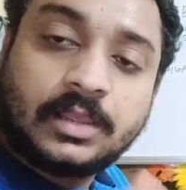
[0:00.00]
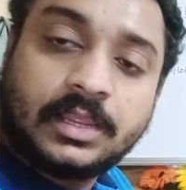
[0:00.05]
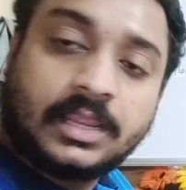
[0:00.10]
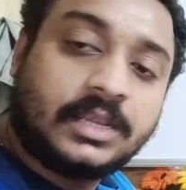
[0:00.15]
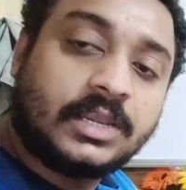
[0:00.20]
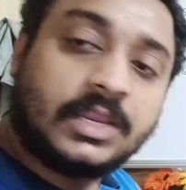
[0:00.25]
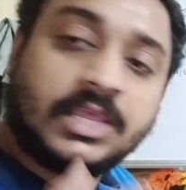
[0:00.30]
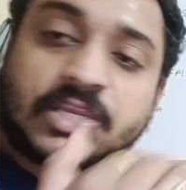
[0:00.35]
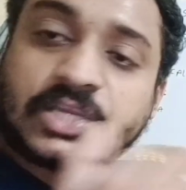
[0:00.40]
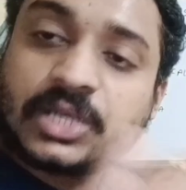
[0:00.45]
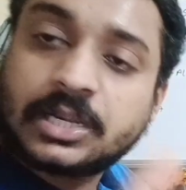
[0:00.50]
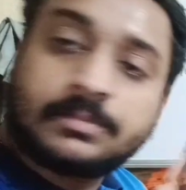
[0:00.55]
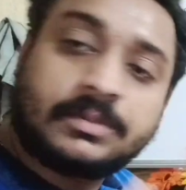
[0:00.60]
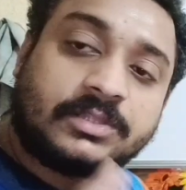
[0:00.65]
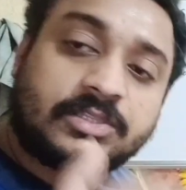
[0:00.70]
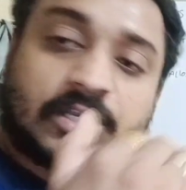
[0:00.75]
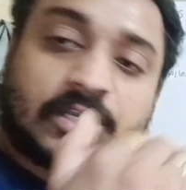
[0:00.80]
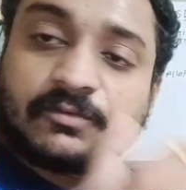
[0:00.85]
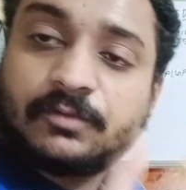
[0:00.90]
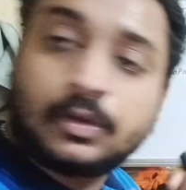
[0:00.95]
In each and
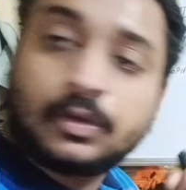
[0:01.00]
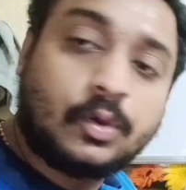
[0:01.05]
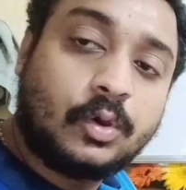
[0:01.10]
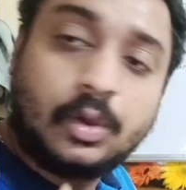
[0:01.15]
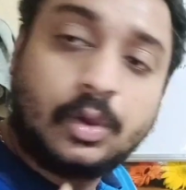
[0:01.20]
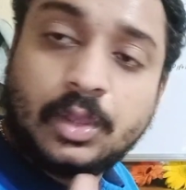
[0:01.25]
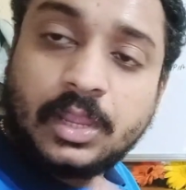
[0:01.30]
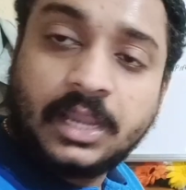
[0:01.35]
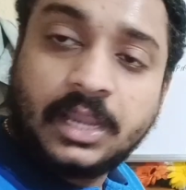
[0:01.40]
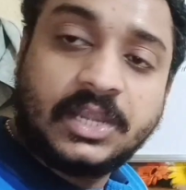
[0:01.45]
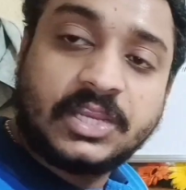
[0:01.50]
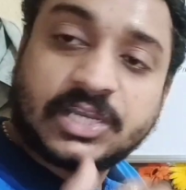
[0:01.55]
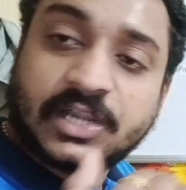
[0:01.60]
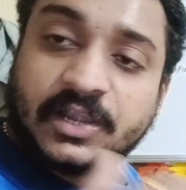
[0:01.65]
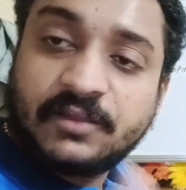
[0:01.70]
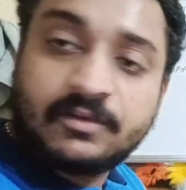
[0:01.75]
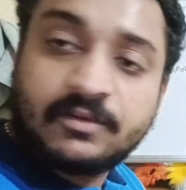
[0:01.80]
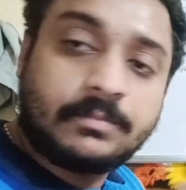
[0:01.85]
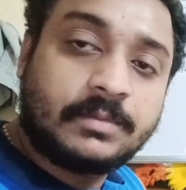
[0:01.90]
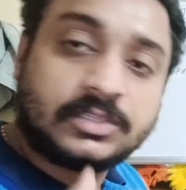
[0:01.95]

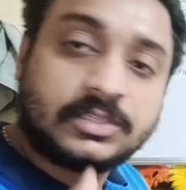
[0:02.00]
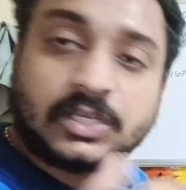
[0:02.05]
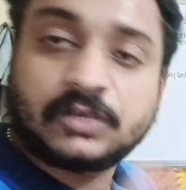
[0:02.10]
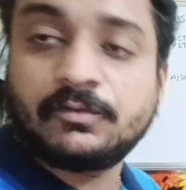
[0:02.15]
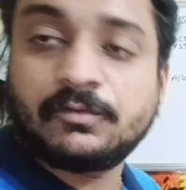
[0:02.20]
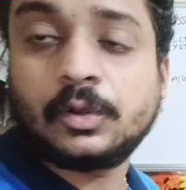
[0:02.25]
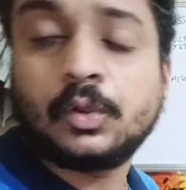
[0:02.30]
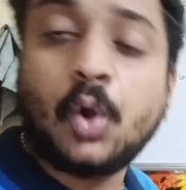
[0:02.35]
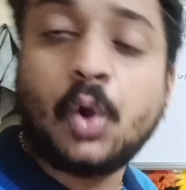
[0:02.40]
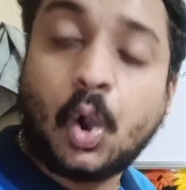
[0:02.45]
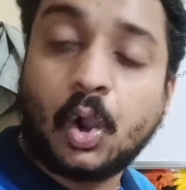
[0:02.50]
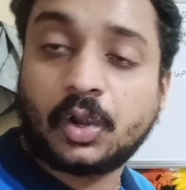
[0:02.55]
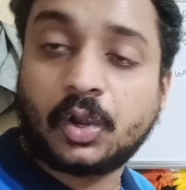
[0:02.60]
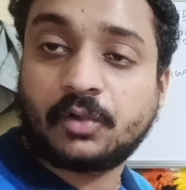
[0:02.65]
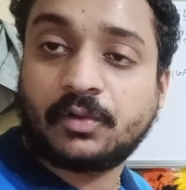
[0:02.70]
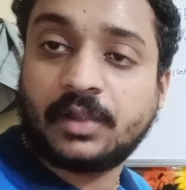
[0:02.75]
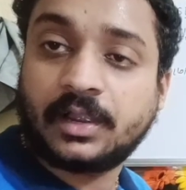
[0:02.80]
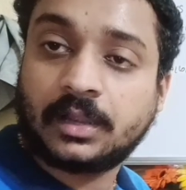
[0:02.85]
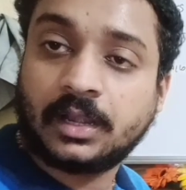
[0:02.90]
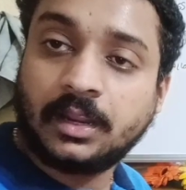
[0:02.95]
every month it will go
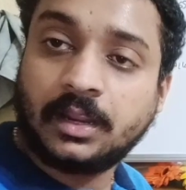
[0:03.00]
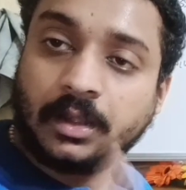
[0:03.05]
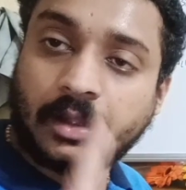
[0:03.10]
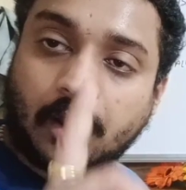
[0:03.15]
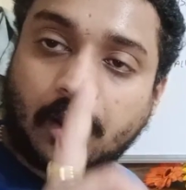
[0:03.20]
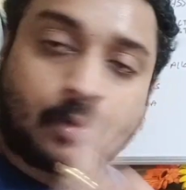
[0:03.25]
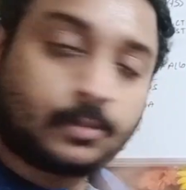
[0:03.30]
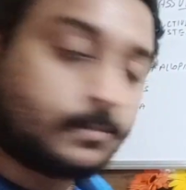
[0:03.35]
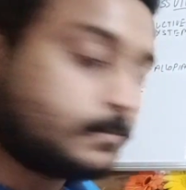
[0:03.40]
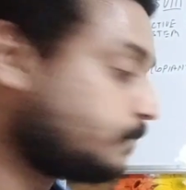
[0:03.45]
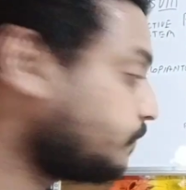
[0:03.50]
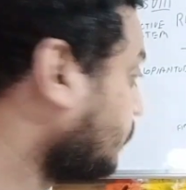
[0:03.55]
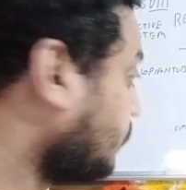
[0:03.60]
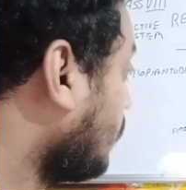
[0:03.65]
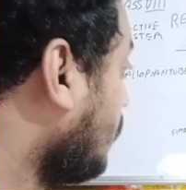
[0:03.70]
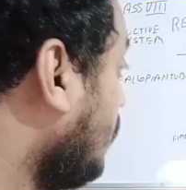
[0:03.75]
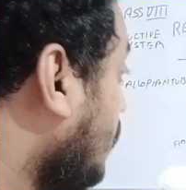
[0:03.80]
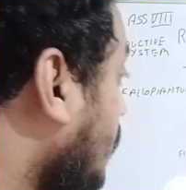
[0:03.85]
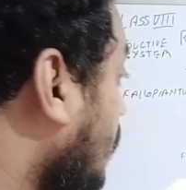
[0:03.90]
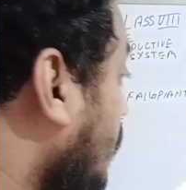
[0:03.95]
alternately. Now,
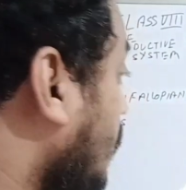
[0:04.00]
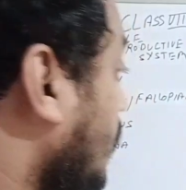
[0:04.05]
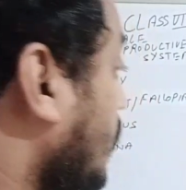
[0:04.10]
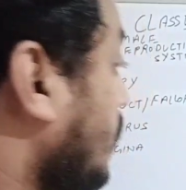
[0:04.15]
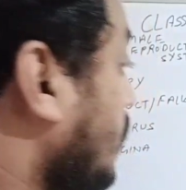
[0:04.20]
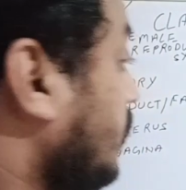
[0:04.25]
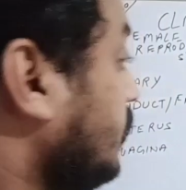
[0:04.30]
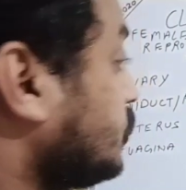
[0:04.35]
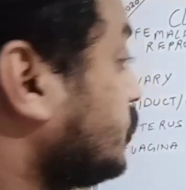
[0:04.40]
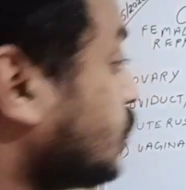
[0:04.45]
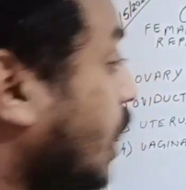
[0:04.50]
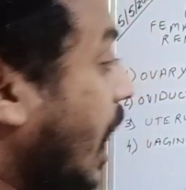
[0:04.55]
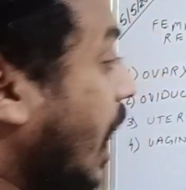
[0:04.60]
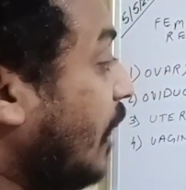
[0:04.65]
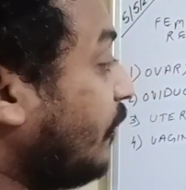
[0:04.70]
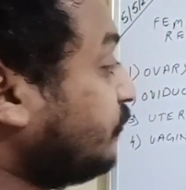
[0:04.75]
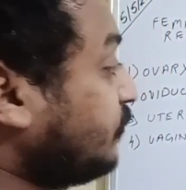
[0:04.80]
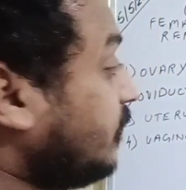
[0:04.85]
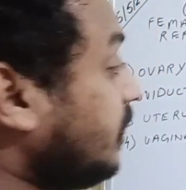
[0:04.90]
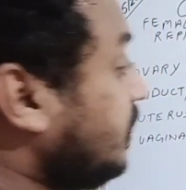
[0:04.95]
so
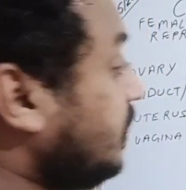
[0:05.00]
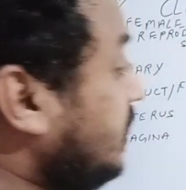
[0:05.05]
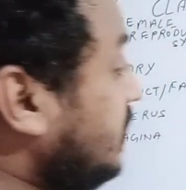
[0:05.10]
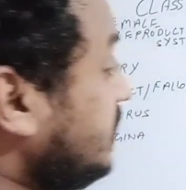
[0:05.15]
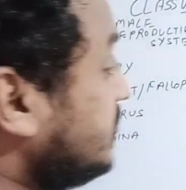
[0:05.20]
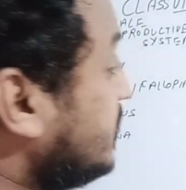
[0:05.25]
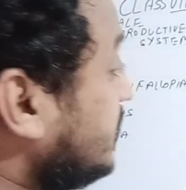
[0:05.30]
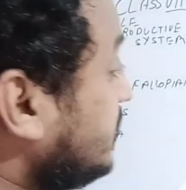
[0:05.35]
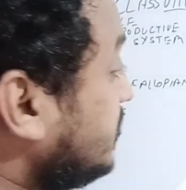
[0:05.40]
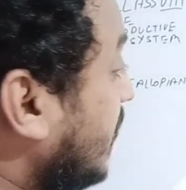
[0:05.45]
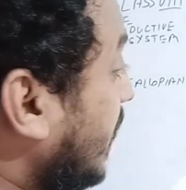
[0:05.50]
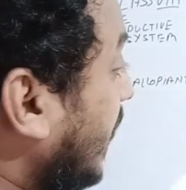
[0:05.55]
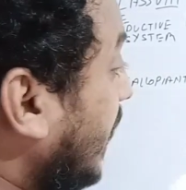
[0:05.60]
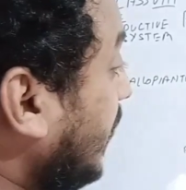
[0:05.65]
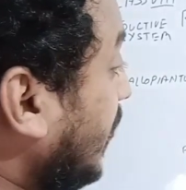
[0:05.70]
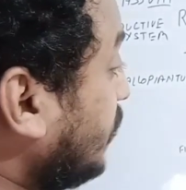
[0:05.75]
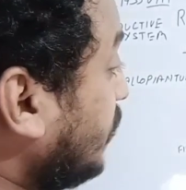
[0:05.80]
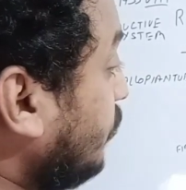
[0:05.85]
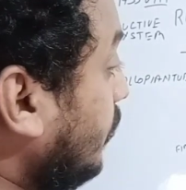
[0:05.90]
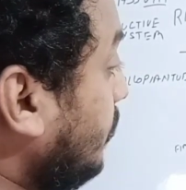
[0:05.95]
after releasing the egg,
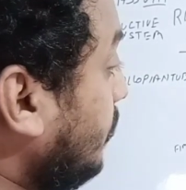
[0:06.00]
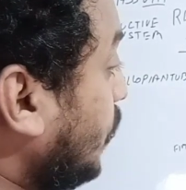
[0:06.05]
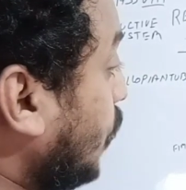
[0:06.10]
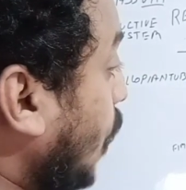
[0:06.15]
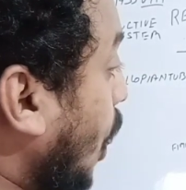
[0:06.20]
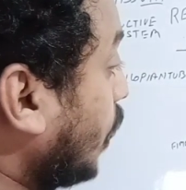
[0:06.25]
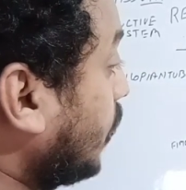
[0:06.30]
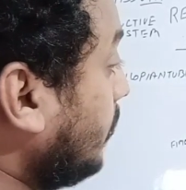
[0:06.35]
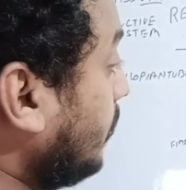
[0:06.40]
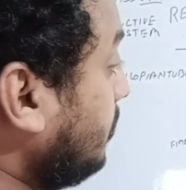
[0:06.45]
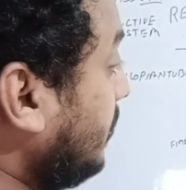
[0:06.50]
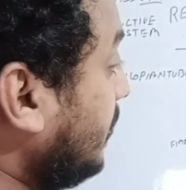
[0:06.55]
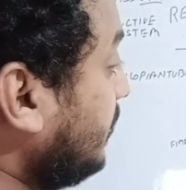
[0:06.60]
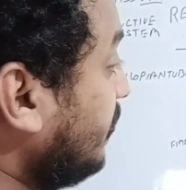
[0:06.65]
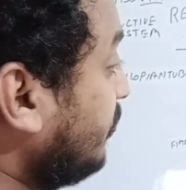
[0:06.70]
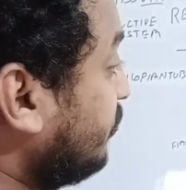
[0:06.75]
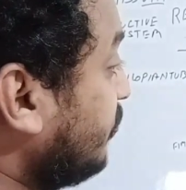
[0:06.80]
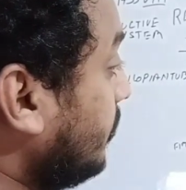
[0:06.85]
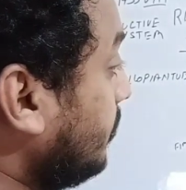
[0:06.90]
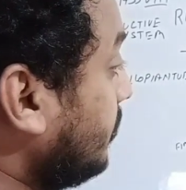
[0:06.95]
it will be caught up by the
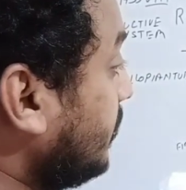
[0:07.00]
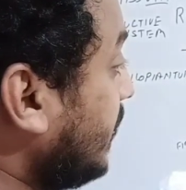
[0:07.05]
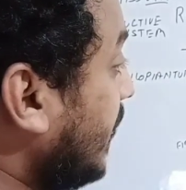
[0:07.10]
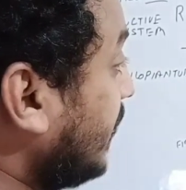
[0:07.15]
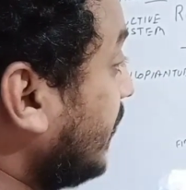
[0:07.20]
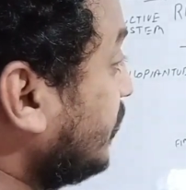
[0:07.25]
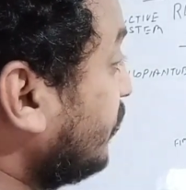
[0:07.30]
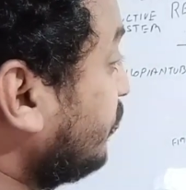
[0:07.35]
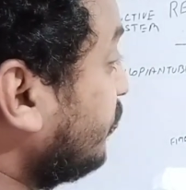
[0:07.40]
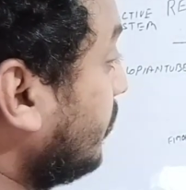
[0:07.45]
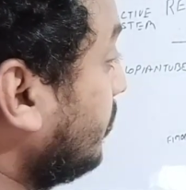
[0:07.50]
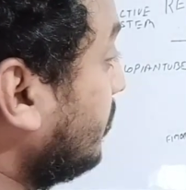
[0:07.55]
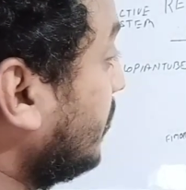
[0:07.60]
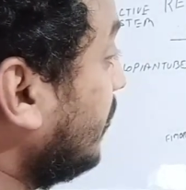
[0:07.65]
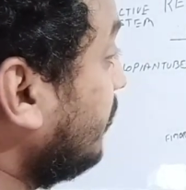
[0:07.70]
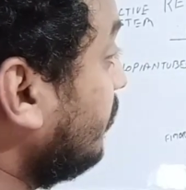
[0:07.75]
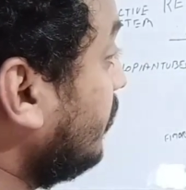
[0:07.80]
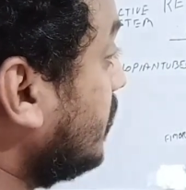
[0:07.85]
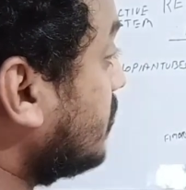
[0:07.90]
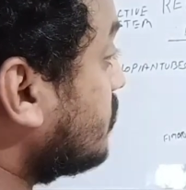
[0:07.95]
fimbriae and the
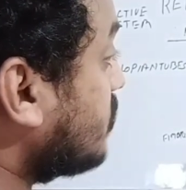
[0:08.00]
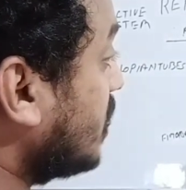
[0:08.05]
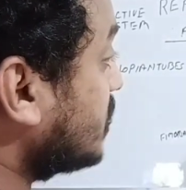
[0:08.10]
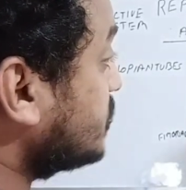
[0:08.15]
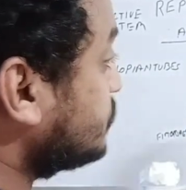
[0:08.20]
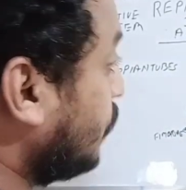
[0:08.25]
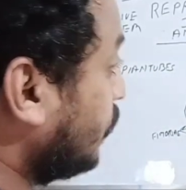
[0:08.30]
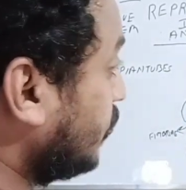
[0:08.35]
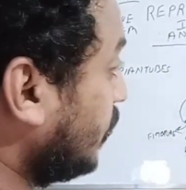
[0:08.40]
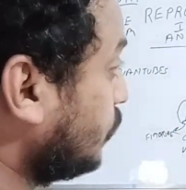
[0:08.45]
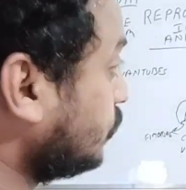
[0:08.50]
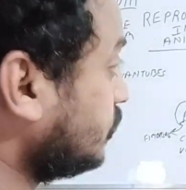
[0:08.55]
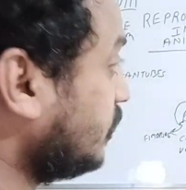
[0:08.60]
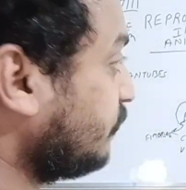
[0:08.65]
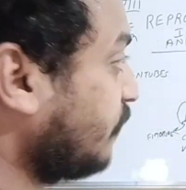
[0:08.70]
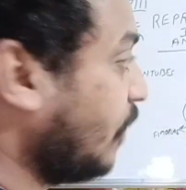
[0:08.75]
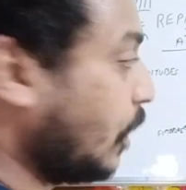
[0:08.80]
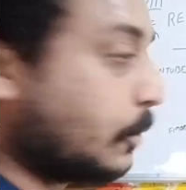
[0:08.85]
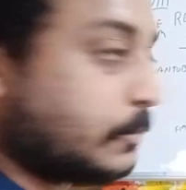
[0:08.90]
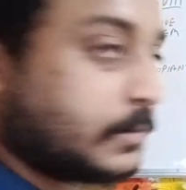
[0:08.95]
fimbriae will transport it to the
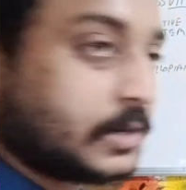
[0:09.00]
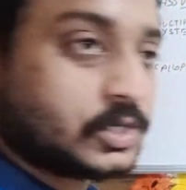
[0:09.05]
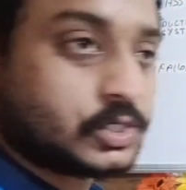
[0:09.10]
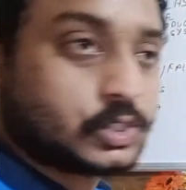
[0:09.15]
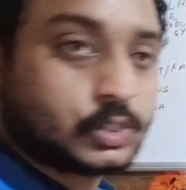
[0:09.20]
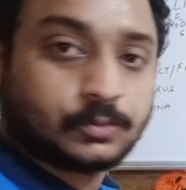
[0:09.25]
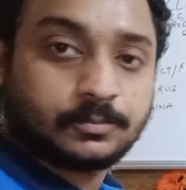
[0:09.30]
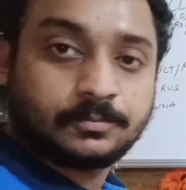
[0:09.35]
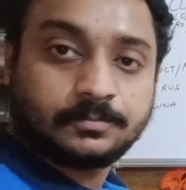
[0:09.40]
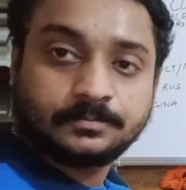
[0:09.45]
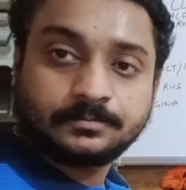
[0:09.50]
fallopian tube.